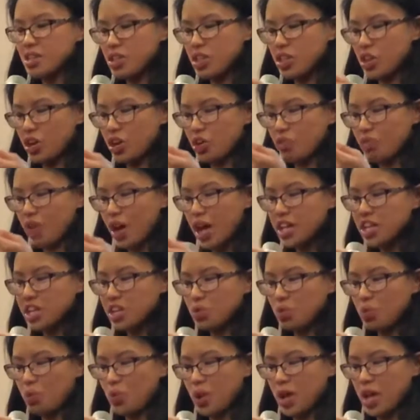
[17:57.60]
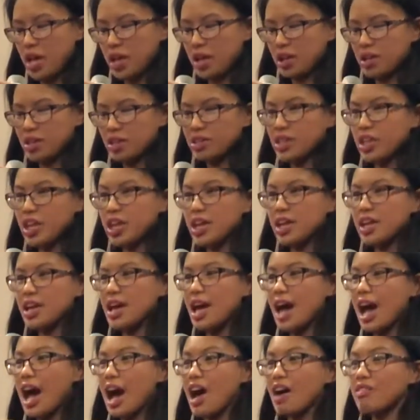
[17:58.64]
they're ready when
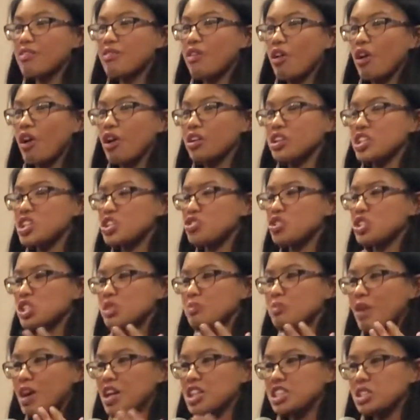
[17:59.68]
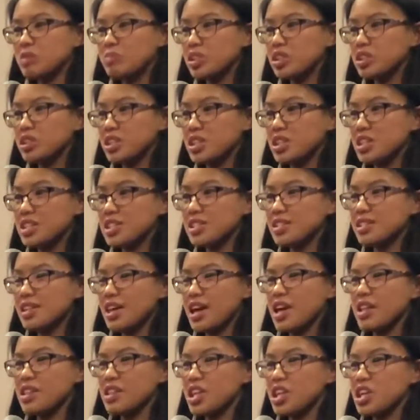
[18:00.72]
they have all these responsibilities
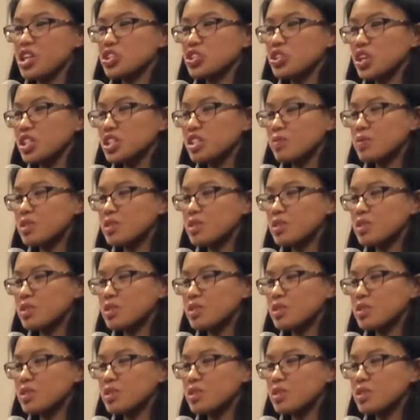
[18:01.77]
and they trust